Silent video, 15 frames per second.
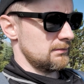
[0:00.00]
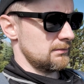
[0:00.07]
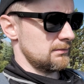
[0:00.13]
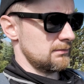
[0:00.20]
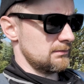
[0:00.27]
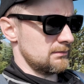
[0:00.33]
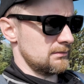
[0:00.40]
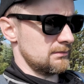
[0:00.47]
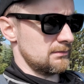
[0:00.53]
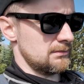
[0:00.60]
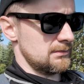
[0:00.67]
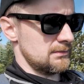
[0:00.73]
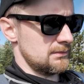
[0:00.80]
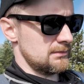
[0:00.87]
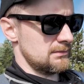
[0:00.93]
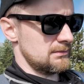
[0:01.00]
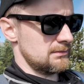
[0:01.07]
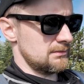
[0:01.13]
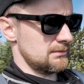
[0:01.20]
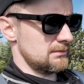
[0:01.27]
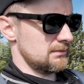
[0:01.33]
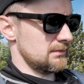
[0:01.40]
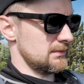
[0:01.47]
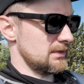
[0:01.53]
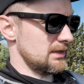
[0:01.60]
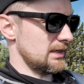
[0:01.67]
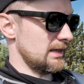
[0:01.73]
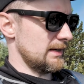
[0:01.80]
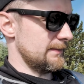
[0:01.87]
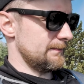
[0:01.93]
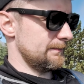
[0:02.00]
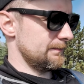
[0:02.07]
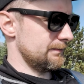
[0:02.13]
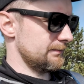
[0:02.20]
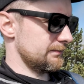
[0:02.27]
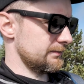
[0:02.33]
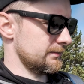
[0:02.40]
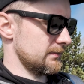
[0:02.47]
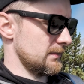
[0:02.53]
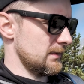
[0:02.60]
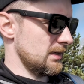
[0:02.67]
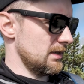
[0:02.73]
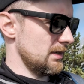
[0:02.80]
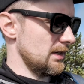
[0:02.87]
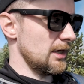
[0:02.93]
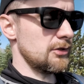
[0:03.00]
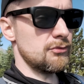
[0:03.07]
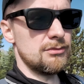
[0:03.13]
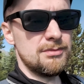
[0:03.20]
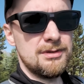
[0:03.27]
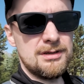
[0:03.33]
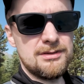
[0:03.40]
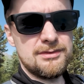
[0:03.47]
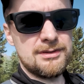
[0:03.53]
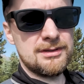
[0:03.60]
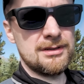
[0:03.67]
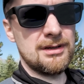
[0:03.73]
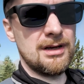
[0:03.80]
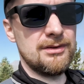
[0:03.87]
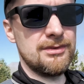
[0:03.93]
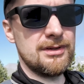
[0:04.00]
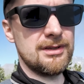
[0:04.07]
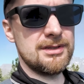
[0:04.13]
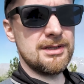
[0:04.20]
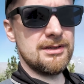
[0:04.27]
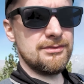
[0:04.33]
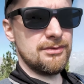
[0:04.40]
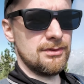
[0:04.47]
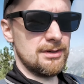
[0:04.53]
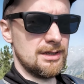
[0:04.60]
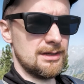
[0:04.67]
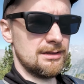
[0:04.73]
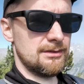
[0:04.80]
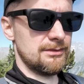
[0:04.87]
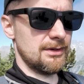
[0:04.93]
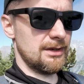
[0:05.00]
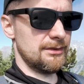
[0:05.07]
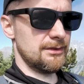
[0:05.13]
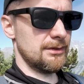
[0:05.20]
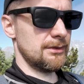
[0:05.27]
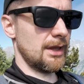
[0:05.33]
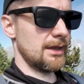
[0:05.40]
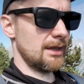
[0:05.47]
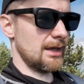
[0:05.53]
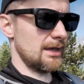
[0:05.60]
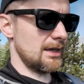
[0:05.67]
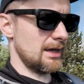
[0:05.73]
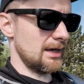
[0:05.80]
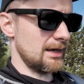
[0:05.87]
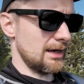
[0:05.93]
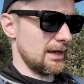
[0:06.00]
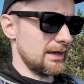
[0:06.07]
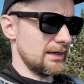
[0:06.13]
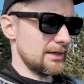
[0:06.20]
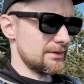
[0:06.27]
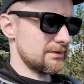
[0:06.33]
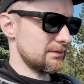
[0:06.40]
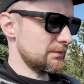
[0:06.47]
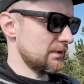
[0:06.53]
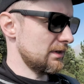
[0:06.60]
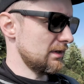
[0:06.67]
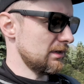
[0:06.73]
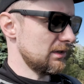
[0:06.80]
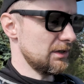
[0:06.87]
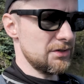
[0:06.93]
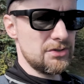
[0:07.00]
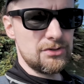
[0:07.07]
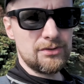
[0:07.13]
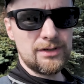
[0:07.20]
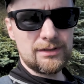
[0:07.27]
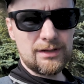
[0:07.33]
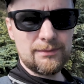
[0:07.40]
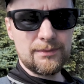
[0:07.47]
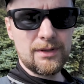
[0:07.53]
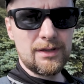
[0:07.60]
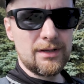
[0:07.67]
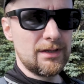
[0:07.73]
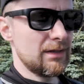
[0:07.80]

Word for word: Mm, yeah, it could be even I think sinful. Yeah, if I know that I, I, I got some issue and I'm